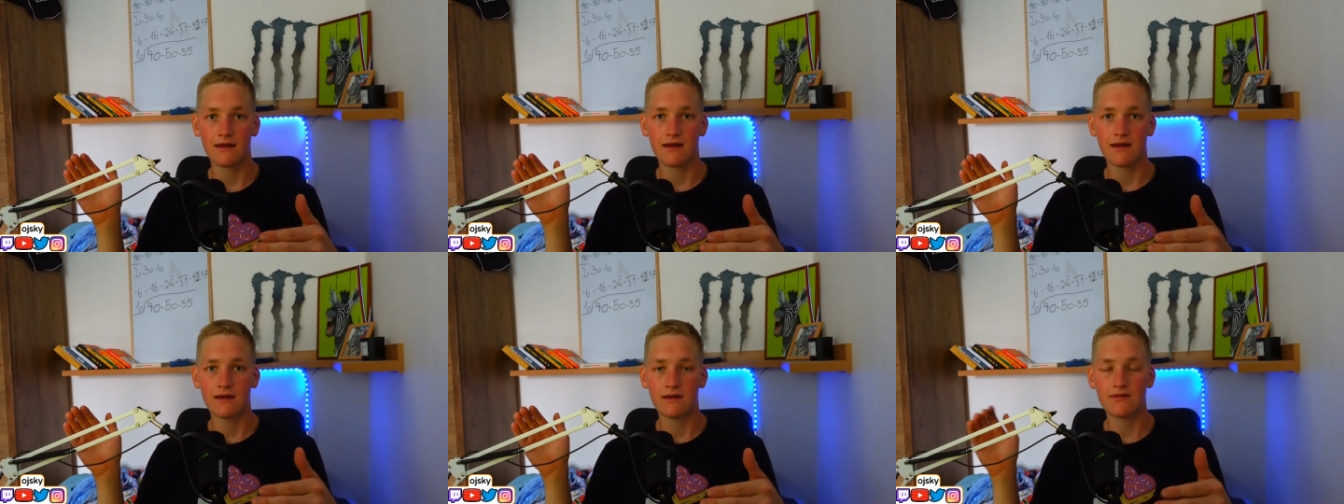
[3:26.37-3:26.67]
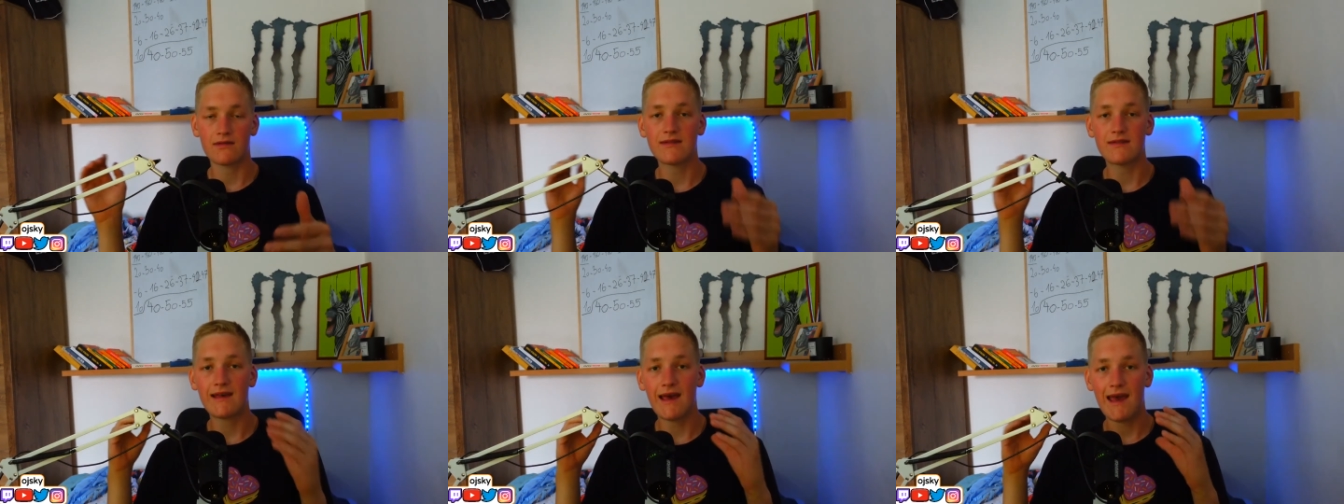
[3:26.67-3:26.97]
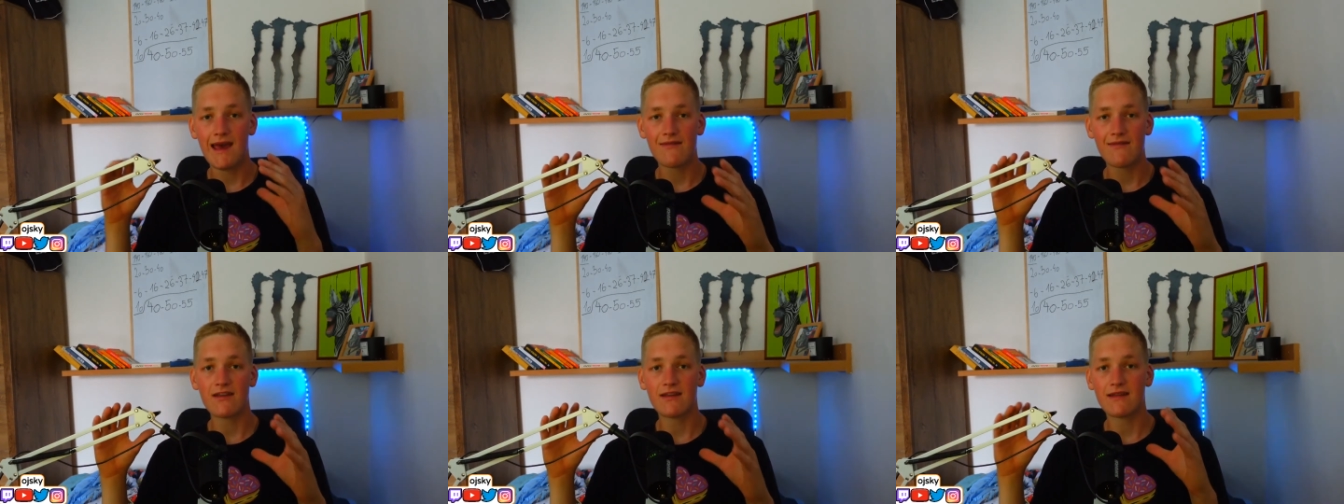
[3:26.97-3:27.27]
so it's
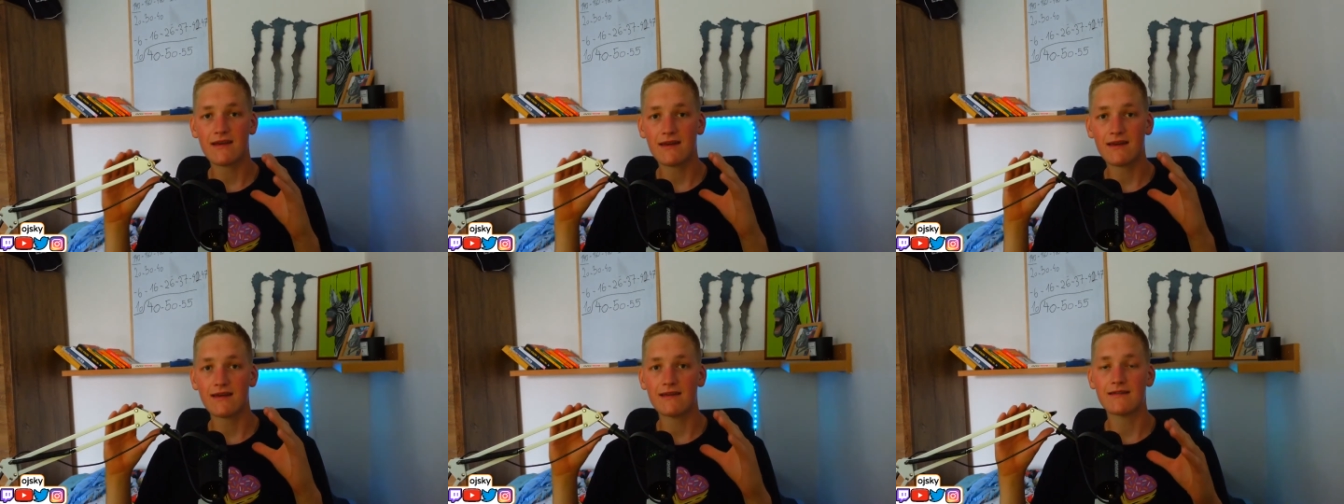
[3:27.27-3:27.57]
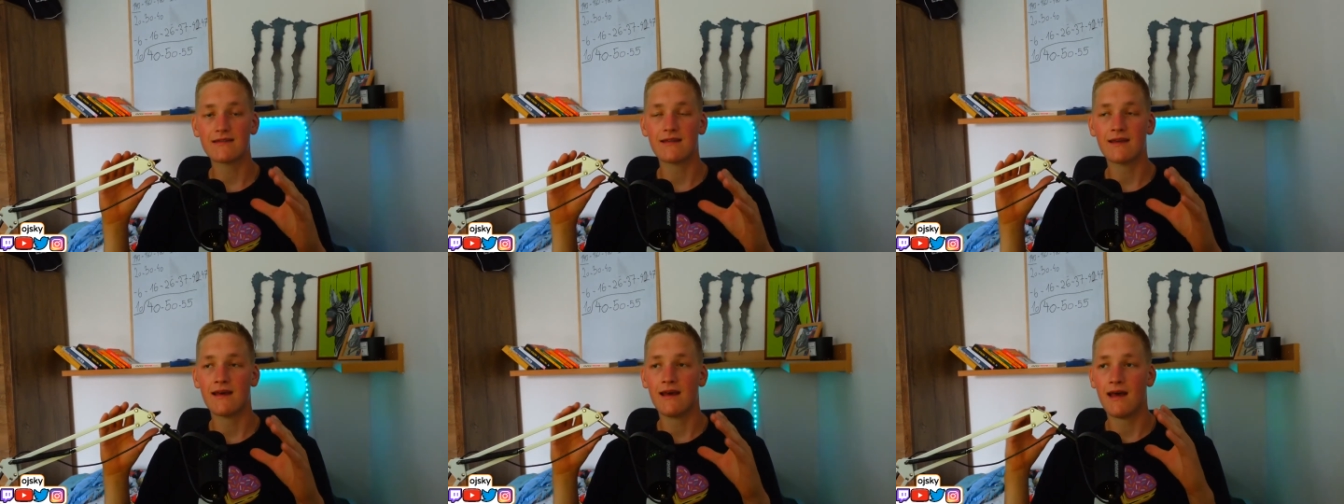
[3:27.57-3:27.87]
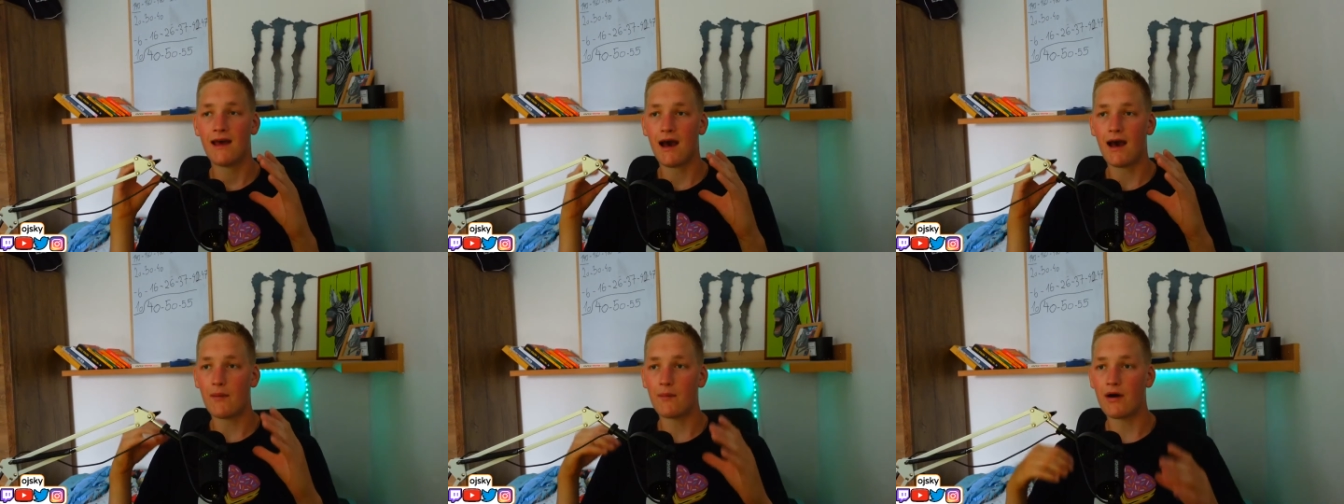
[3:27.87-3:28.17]
everything is
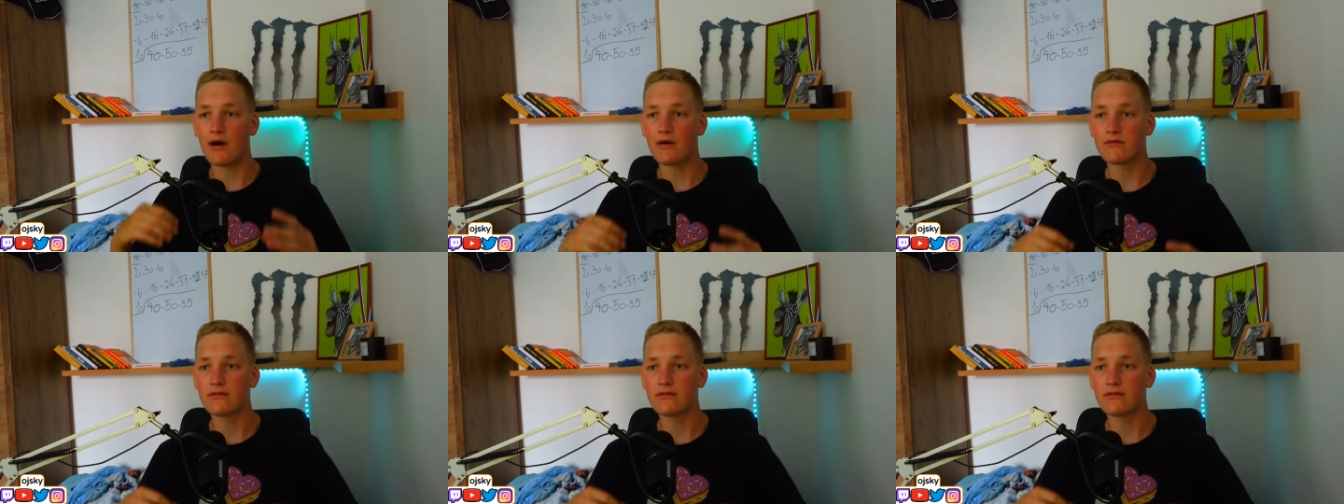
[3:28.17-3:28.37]
about